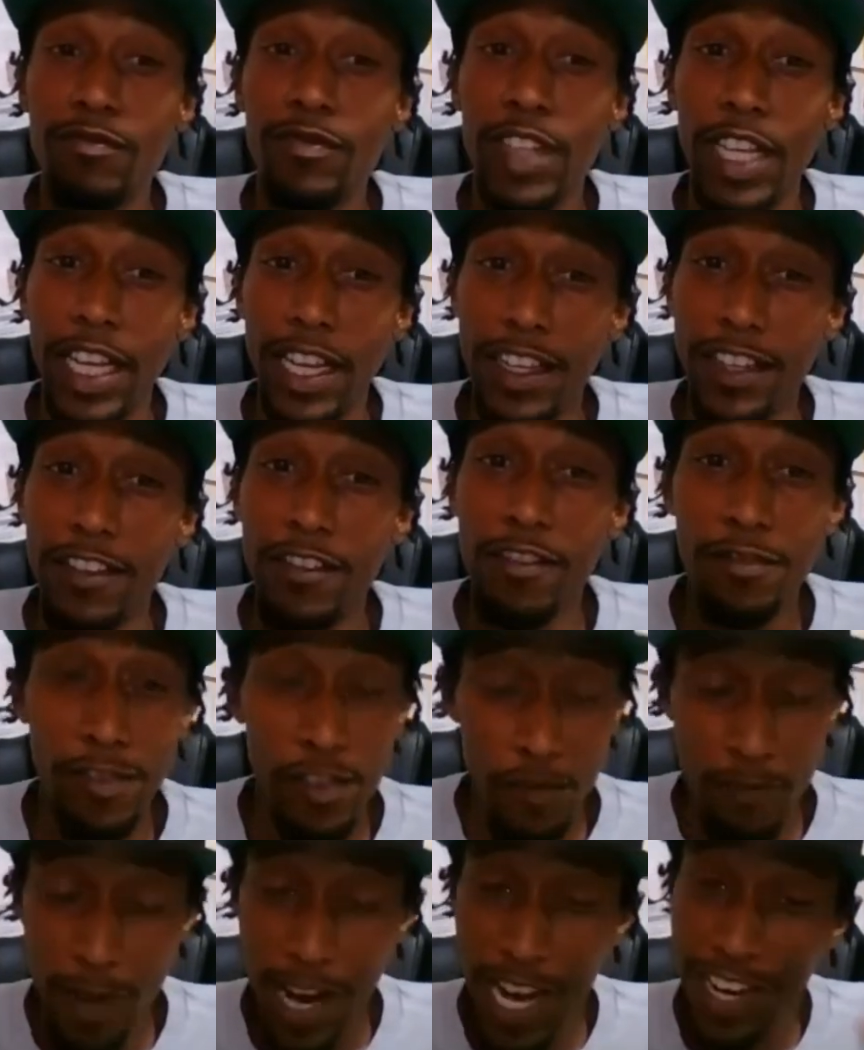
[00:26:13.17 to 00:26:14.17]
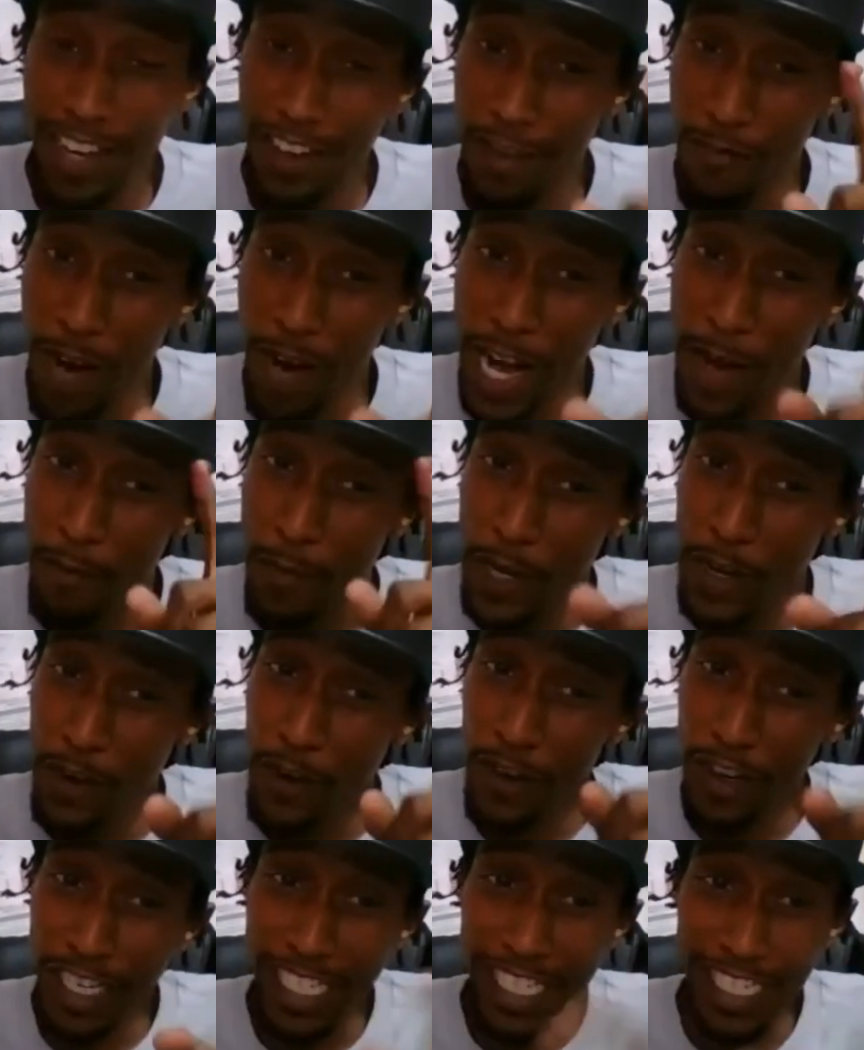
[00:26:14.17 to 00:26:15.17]
Hey, you might be
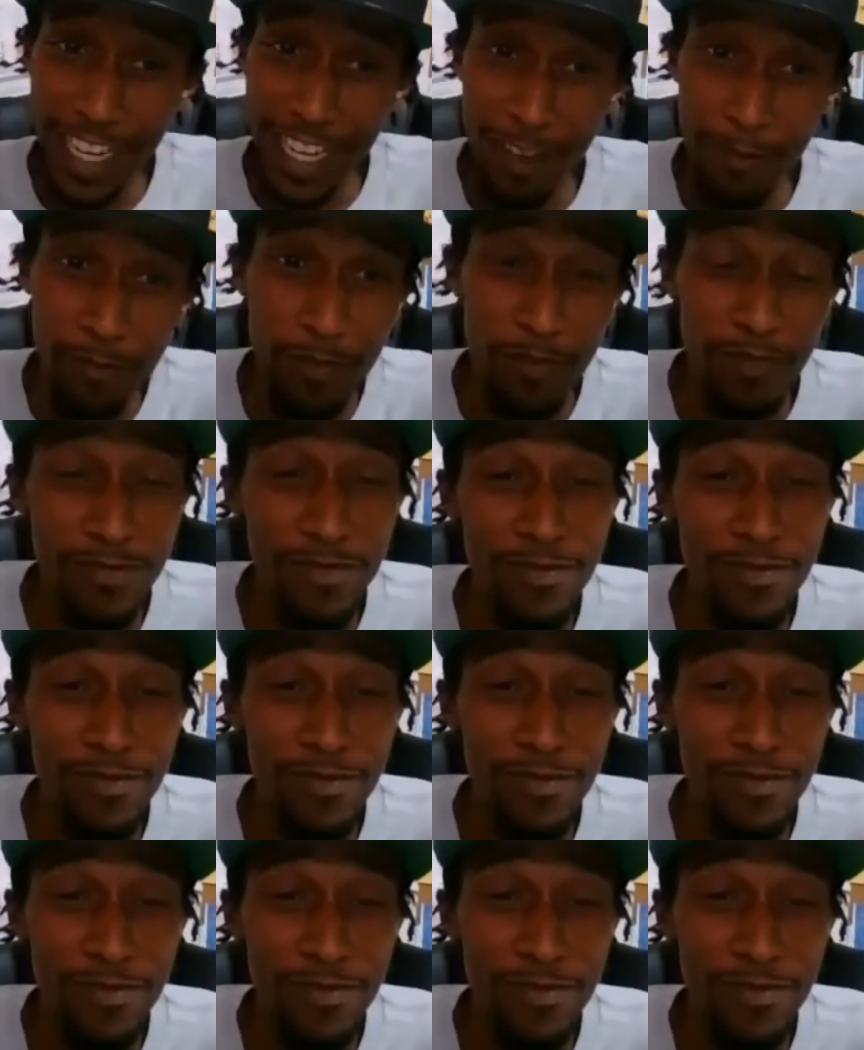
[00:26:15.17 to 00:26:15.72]
on to something.